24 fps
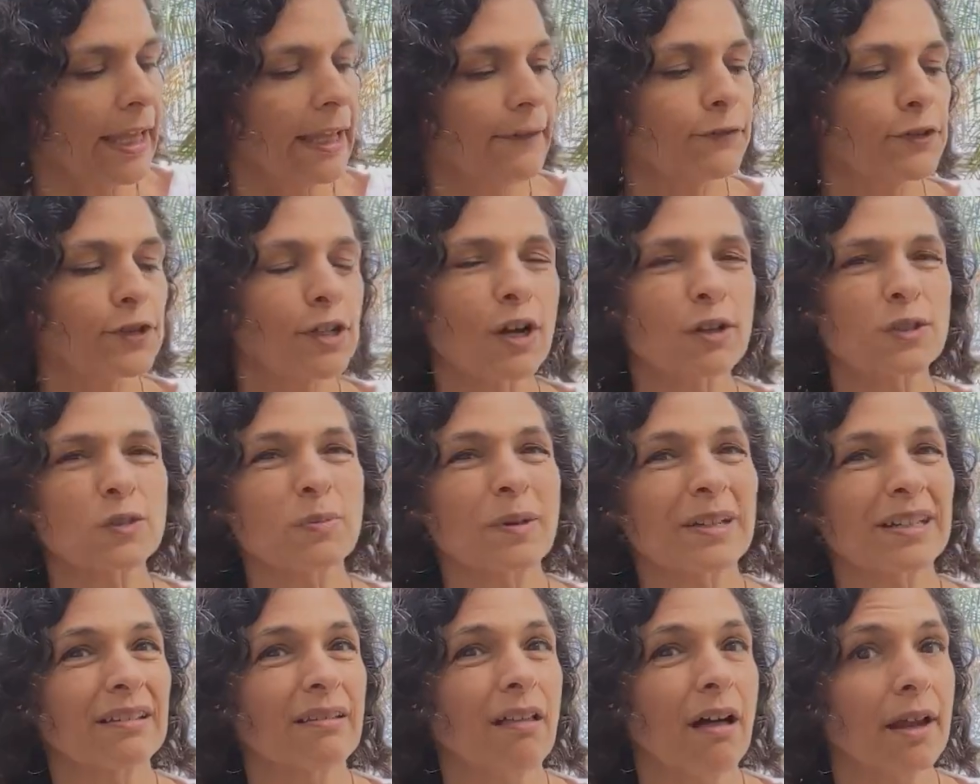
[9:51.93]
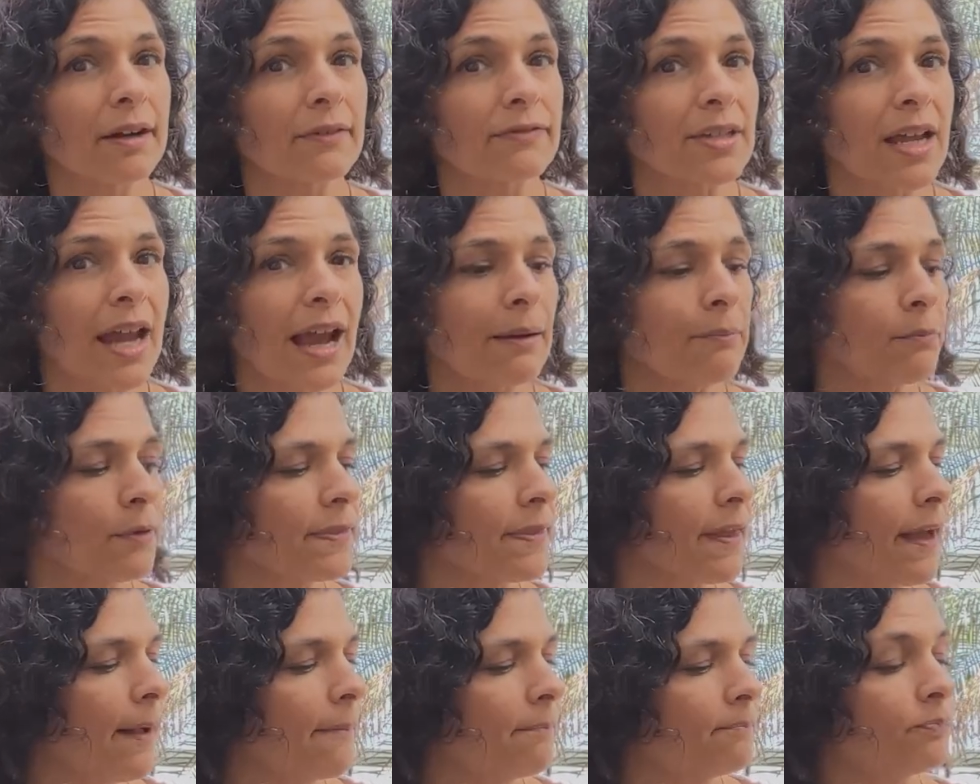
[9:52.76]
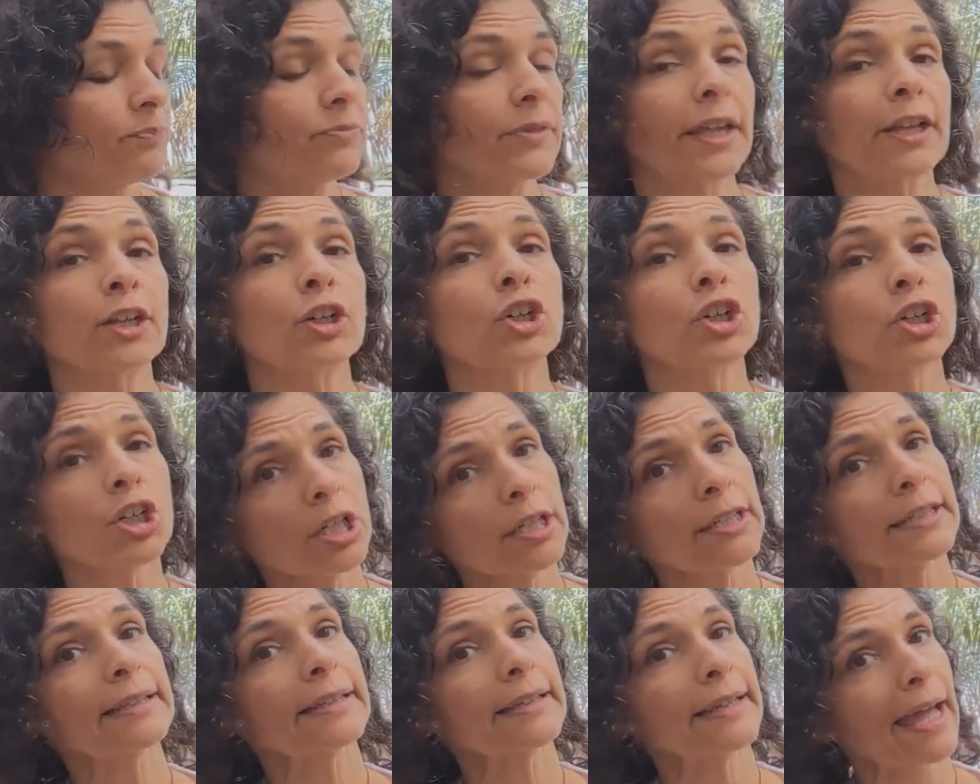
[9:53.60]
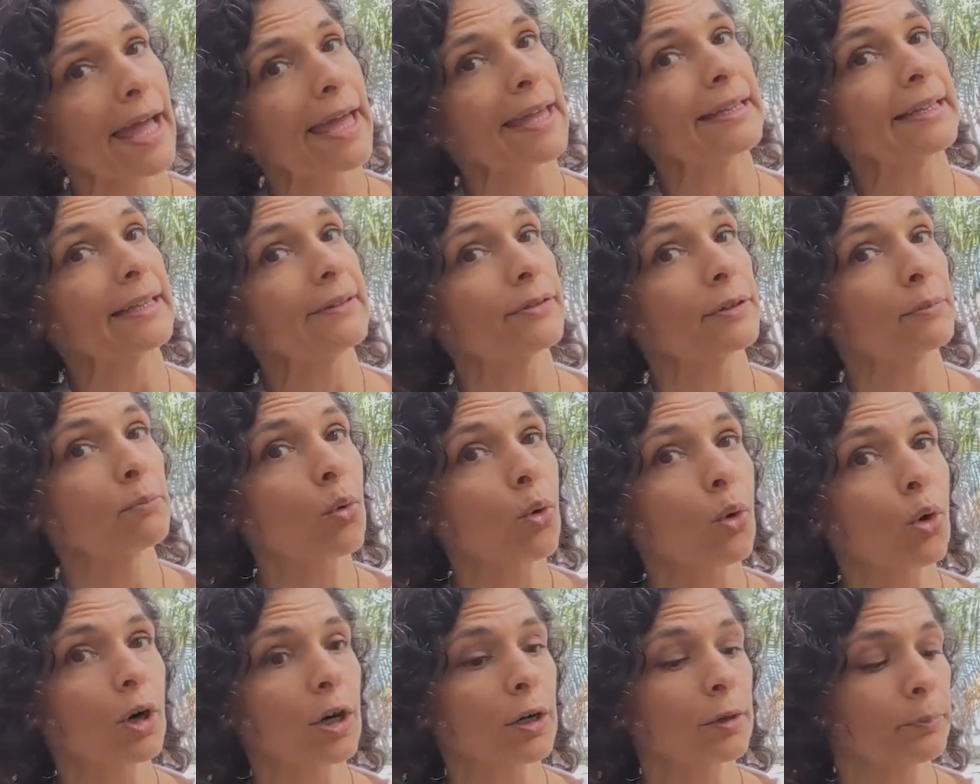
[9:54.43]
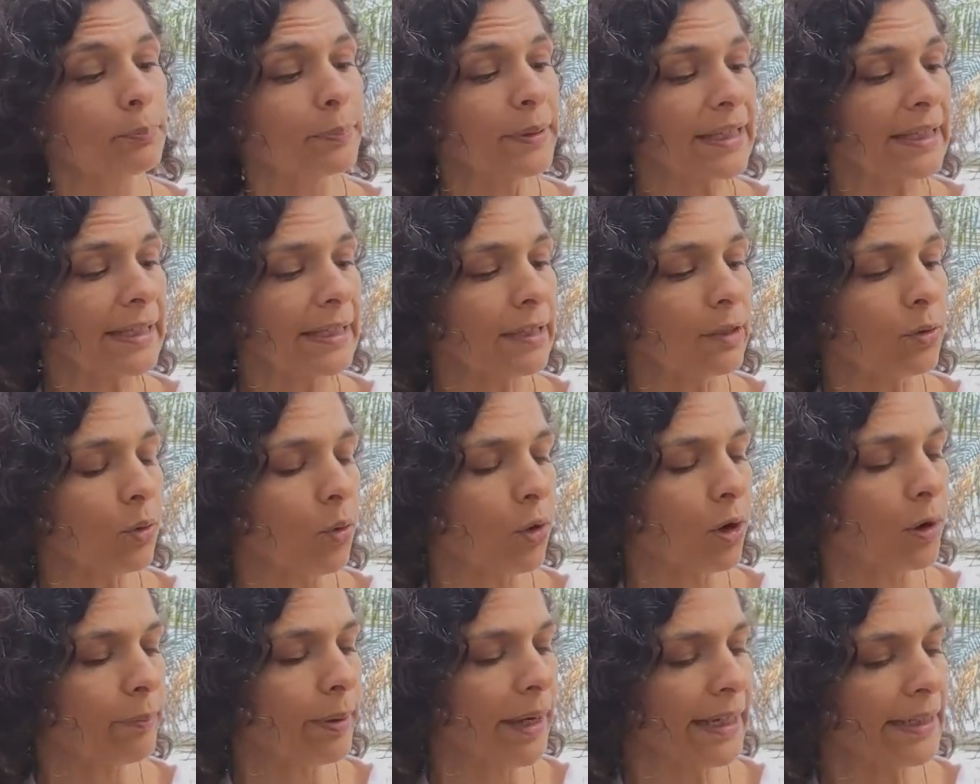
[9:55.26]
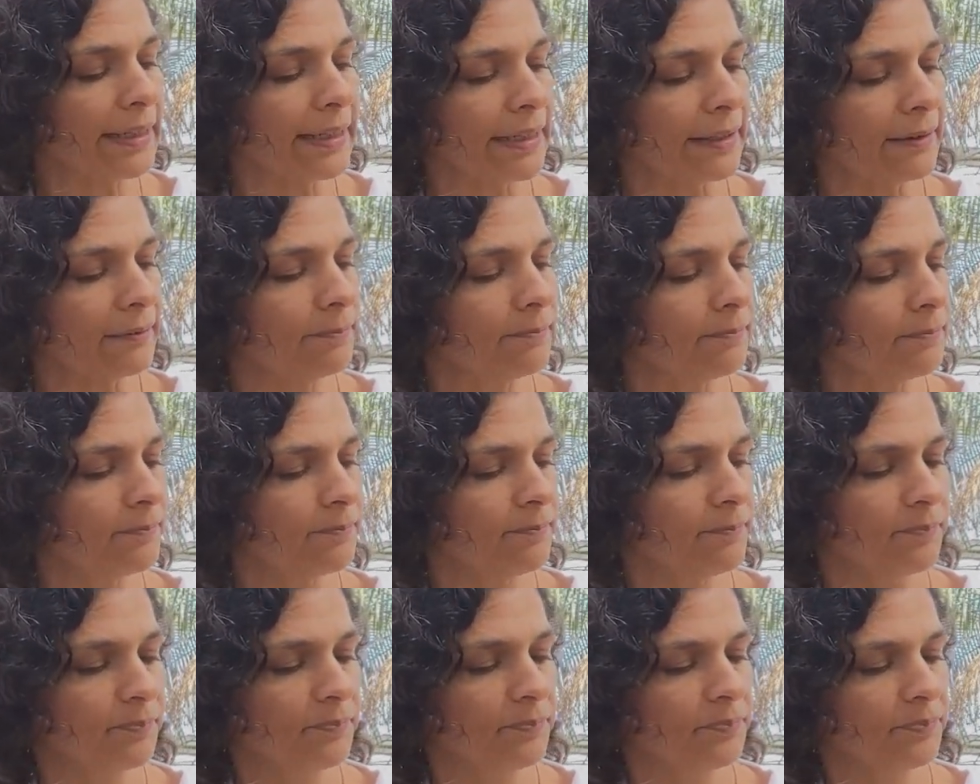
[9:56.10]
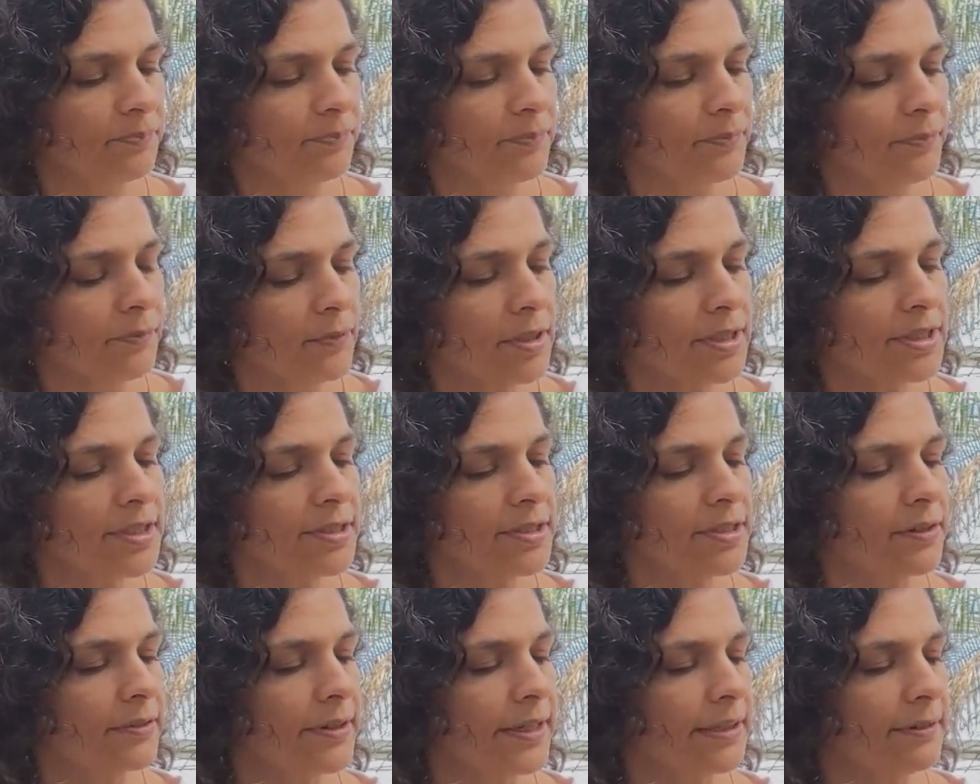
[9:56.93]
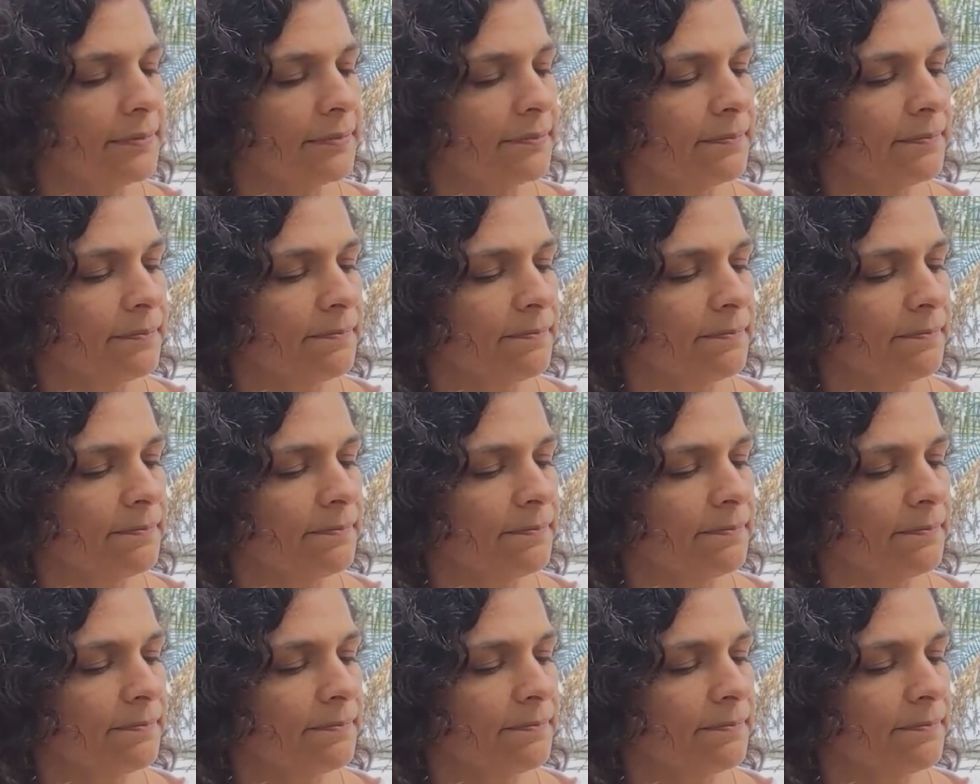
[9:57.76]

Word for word: If you don't spend a lot of time with them, they could get even more beaky or bitey. What you doing?